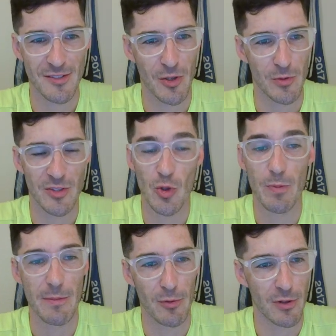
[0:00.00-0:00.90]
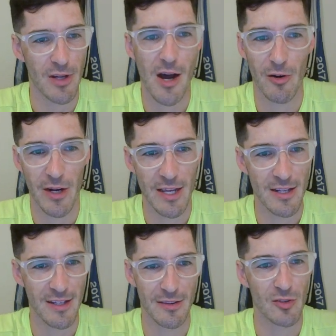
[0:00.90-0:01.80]
so it's two people
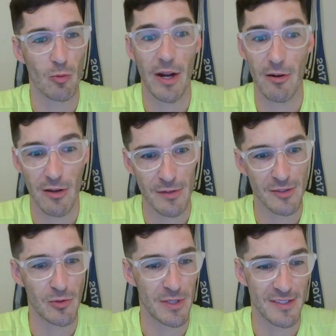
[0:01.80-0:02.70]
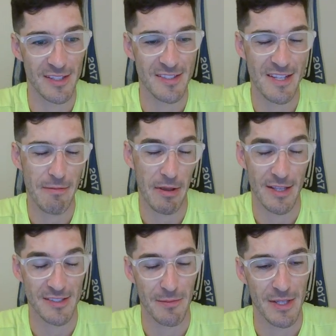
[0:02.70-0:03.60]
congregating, and there's a record of it, so it'd be a sex tape. I
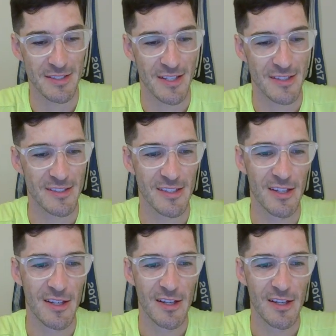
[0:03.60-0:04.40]
guess that makes sense.